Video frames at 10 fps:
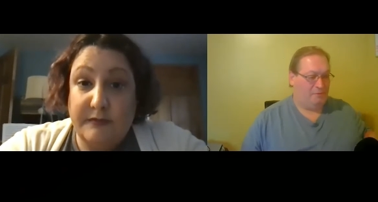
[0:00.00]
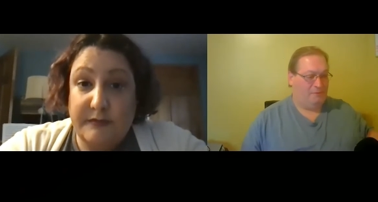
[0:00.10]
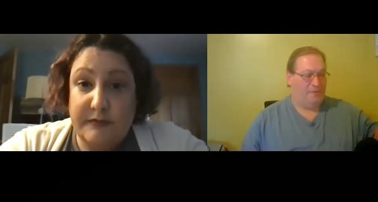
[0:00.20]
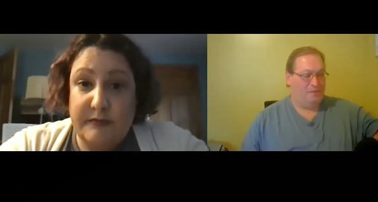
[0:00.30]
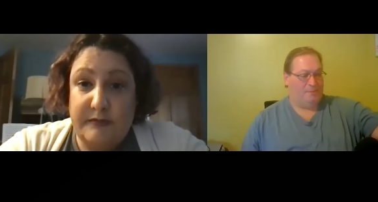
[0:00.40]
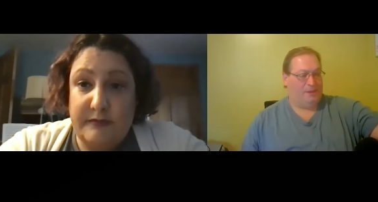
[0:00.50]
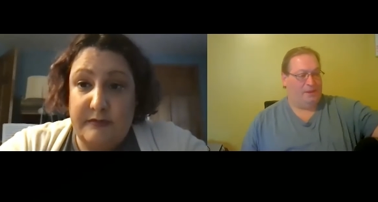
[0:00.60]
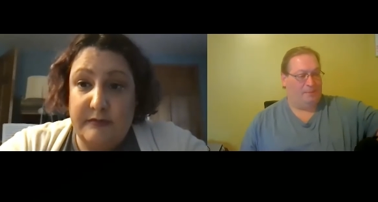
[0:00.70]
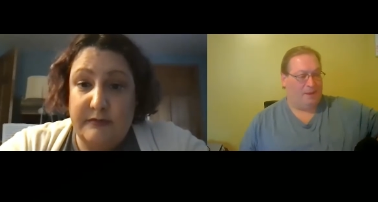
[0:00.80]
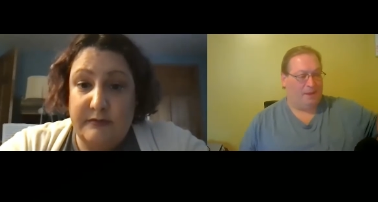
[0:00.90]
Speaker 1: there's a
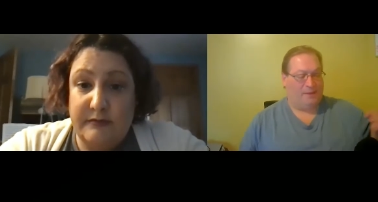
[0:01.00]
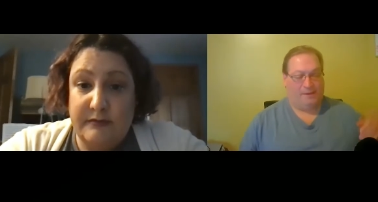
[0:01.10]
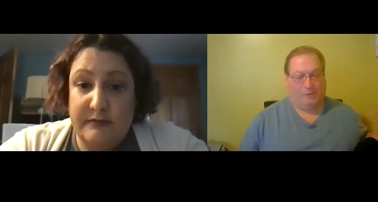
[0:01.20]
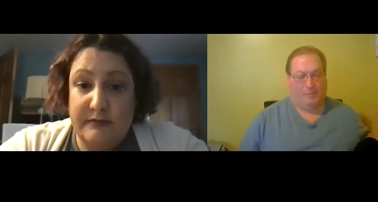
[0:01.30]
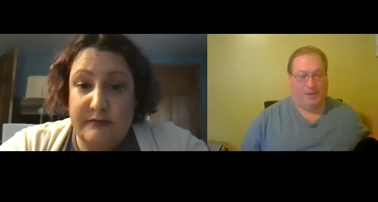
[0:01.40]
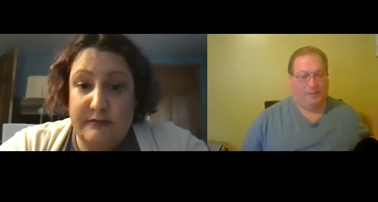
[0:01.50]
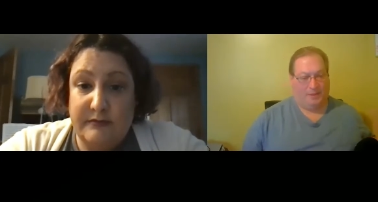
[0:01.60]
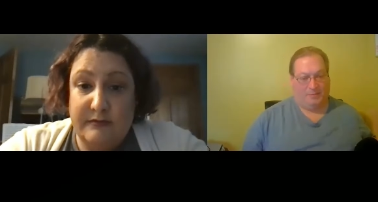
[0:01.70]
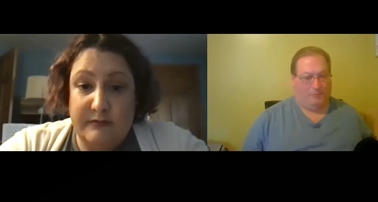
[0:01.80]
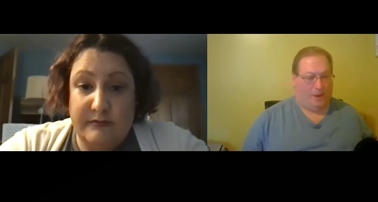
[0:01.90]
feasibility plan that nobody
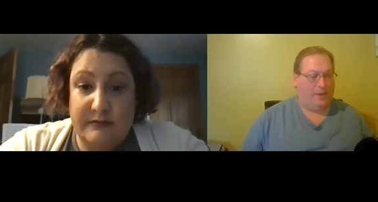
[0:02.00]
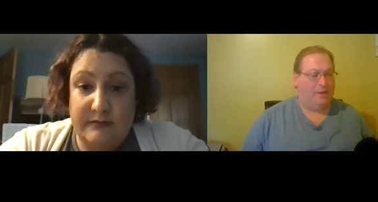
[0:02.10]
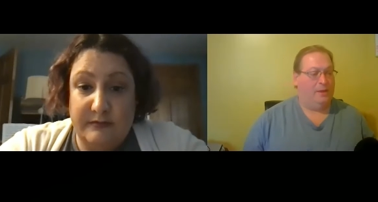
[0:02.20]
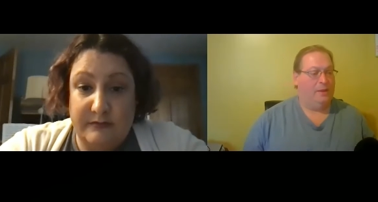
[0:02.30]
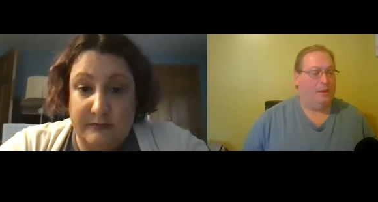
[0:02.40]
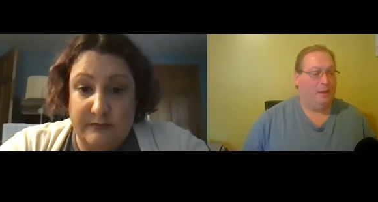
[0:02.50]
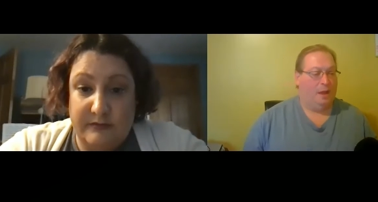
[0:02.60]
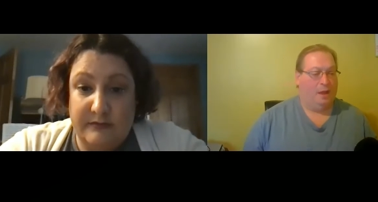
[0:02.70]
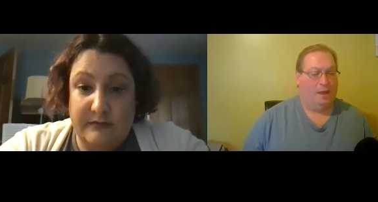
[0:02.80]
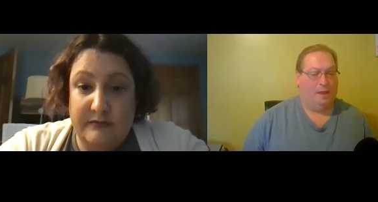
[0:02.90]
has read.
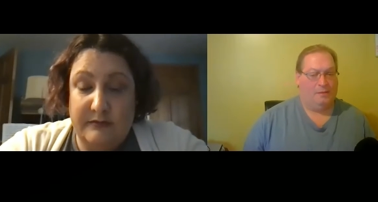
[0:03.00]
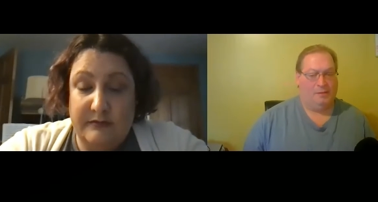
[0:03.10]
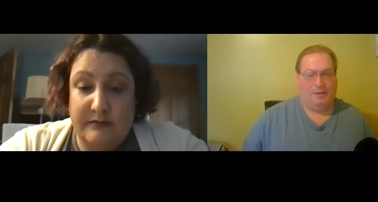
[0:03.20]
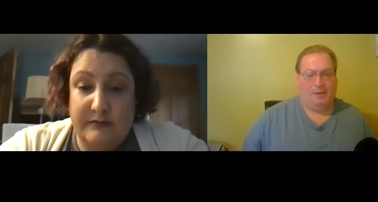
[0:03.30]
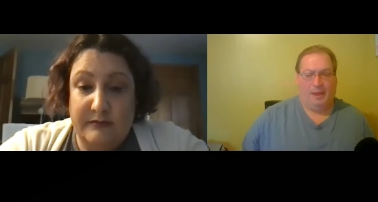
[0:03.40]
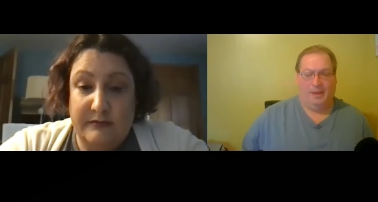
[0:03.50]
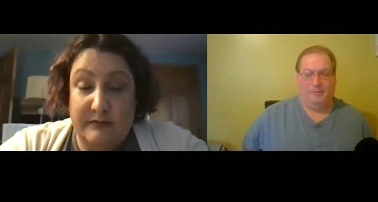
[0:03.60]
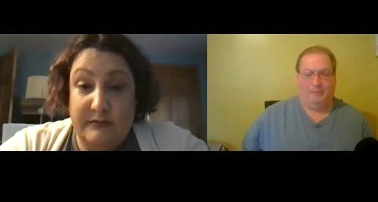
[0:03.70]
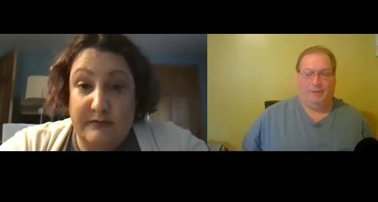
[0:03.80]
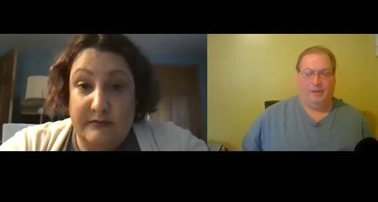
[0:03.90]
Uh, so,
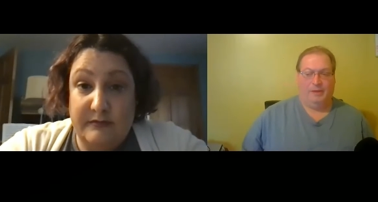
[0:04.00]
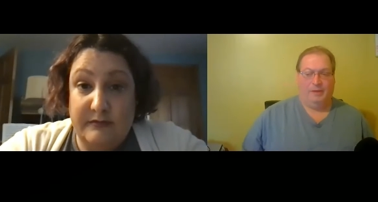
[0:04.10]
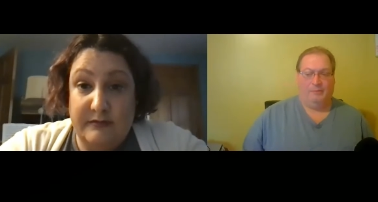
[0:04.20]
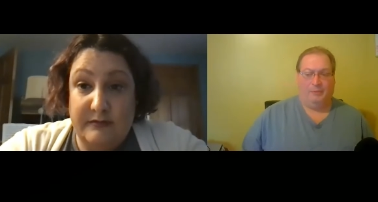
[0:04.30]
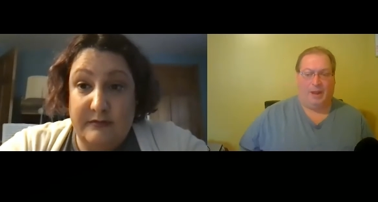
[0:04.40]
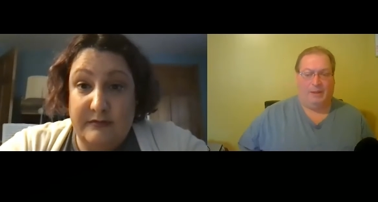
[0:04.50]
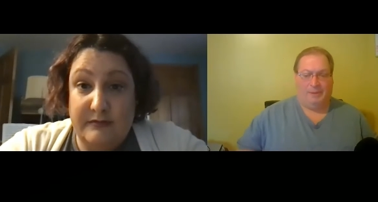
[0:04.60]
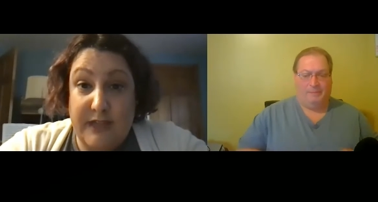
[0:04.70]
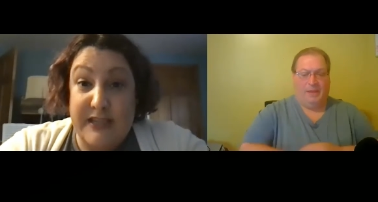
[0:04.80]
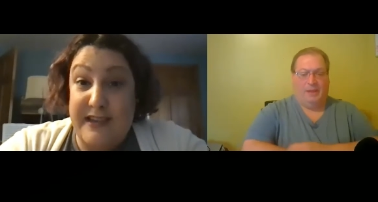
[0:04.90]
and when
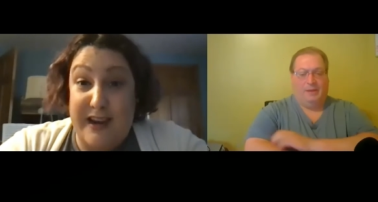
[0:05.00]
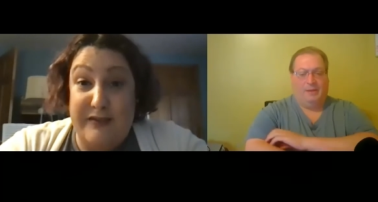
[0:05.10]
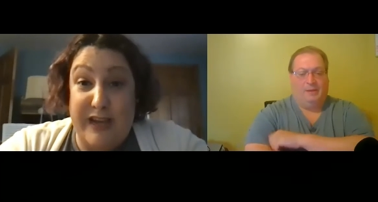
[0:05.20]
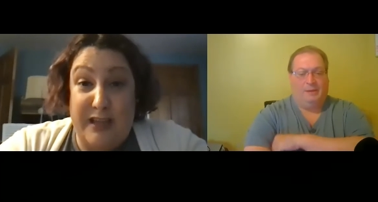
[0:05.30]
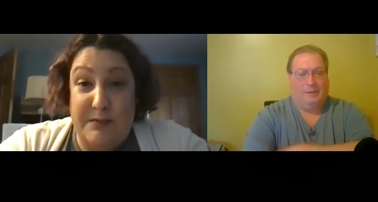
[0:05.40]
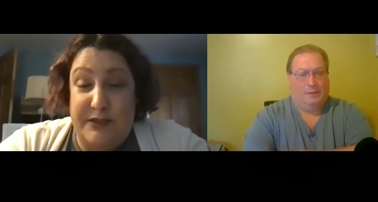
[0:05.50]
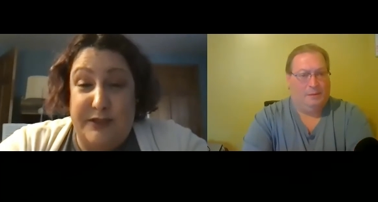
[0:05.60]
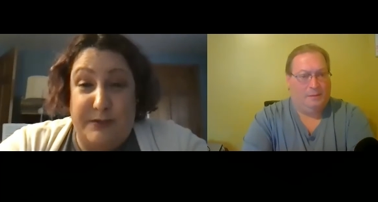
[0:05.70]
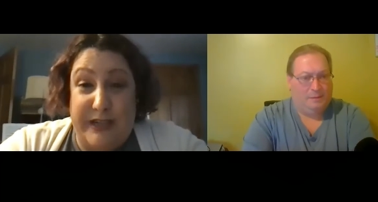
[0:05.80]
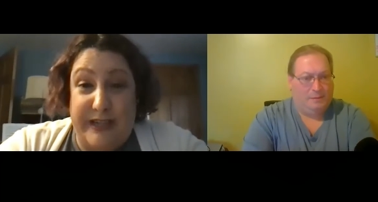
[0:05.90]
Ryan McMahon,
Speaker 2: not available
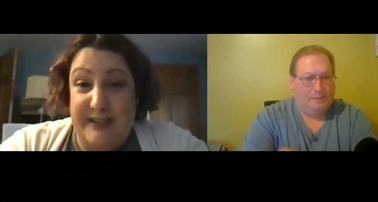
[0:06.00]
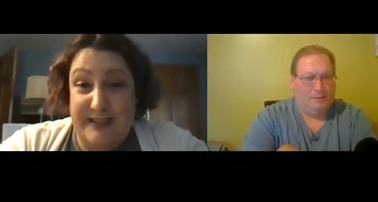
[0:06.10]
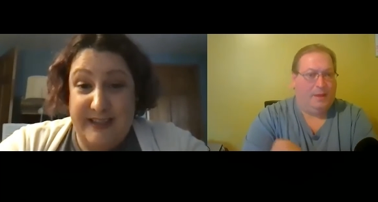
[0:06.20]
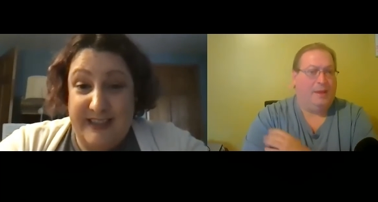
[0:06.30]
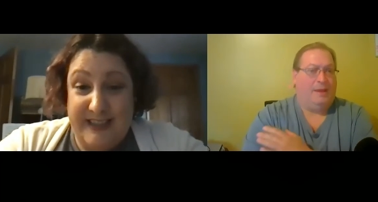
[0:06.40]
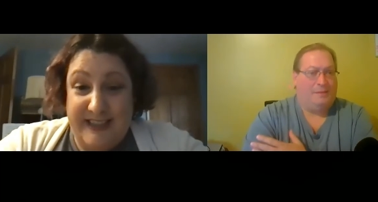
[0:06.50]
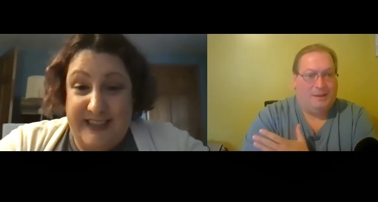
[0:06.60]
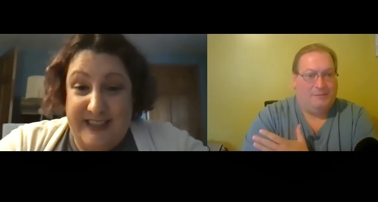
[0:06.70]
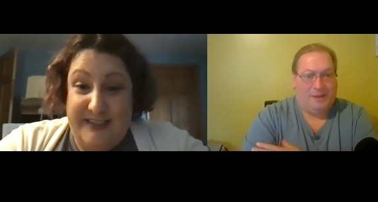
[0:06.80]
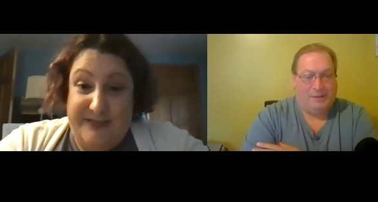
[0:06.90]
to read.
Speaker 1: Yeah,
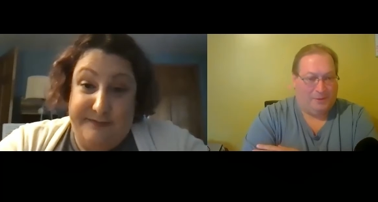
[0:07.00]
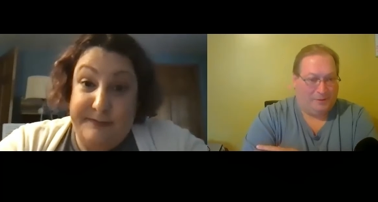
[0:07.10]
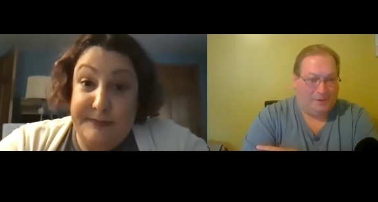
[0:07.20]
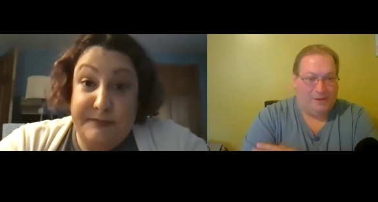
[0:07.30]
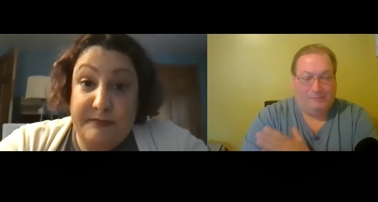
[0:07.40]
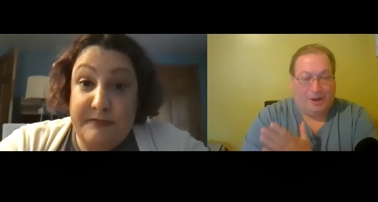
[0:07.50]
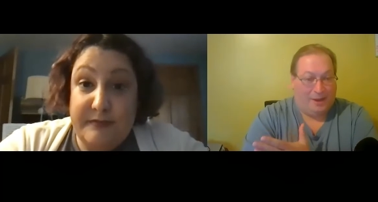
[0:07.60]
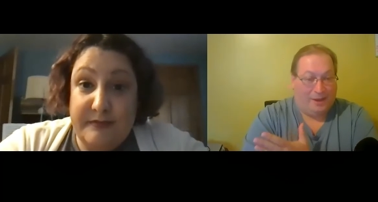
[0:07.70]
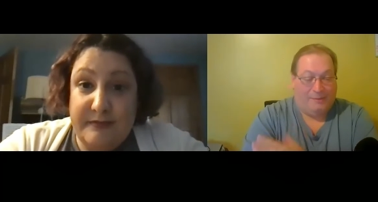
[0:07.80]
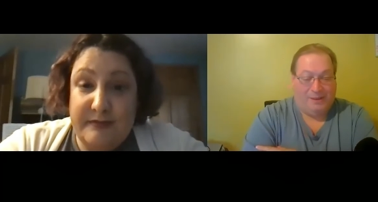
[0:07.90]
it's not available to read.
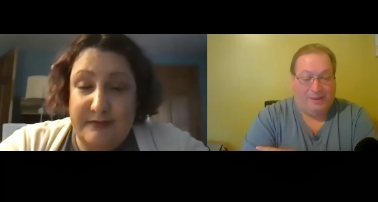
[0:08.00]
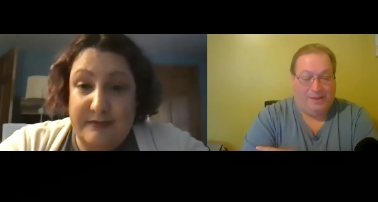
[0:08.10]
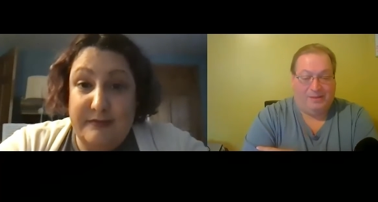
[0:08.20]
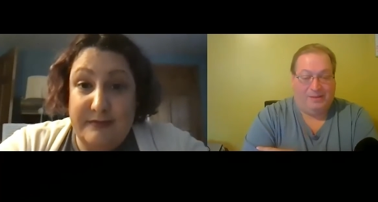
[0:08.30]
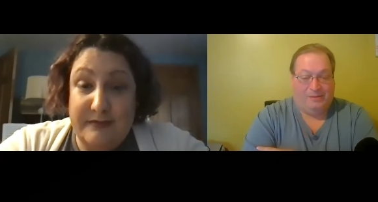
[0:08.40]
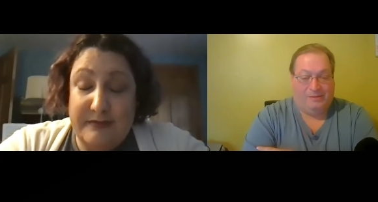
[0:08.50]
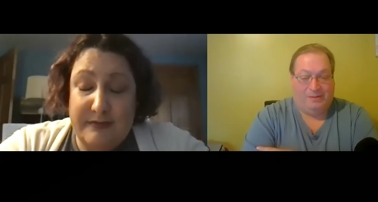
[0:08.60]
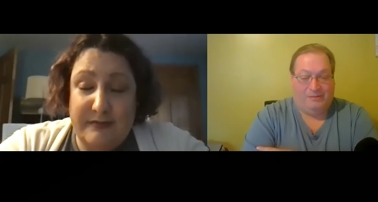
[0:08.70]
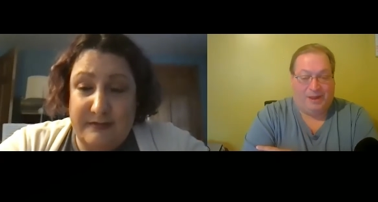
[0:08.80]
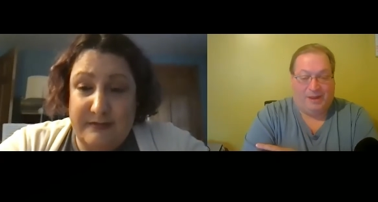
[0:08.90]
Right. I mean,
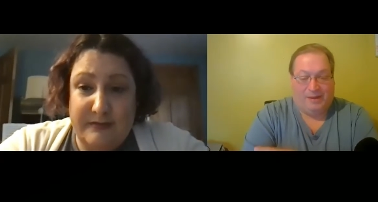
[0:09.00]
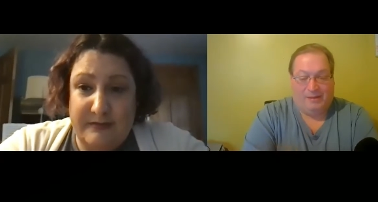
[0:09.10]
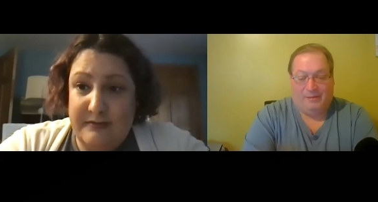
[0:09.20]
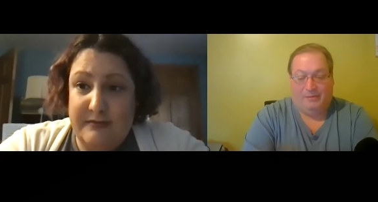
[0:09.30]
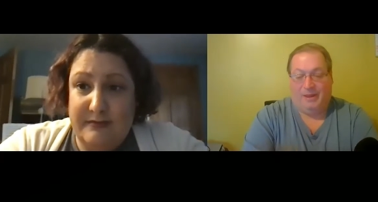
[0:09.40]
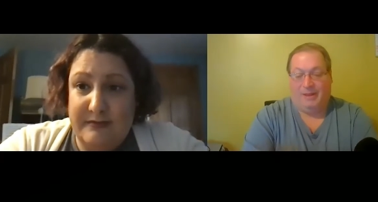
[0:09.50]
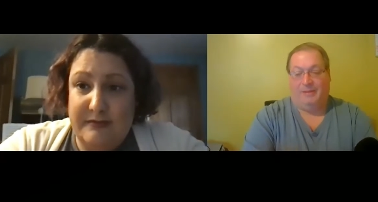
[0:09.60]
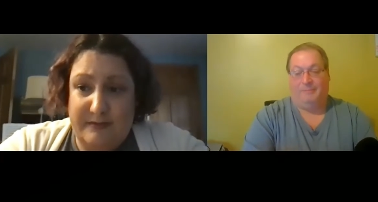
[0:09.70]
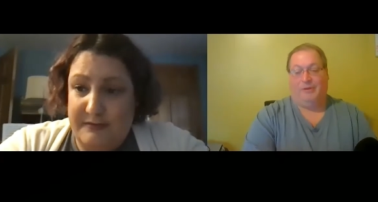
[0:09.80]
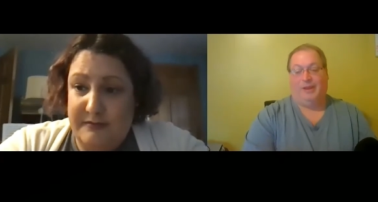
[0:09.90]
they're not they're
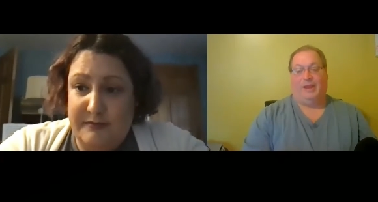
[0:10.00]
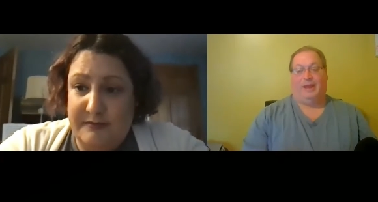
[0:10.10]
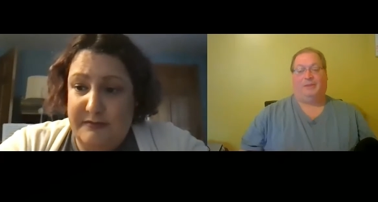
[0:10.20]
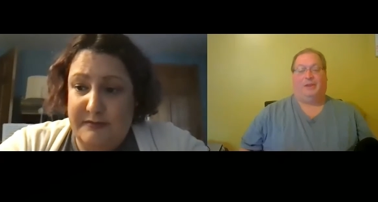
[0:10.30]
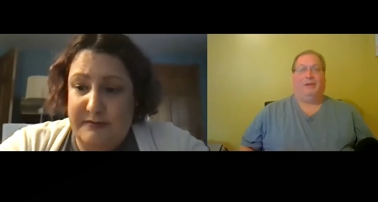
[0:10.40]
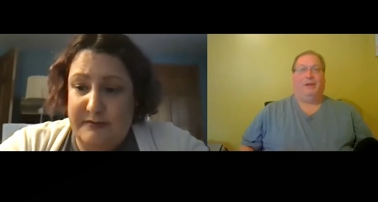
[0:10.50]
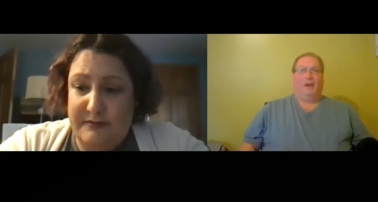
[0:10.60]
not putting it out there.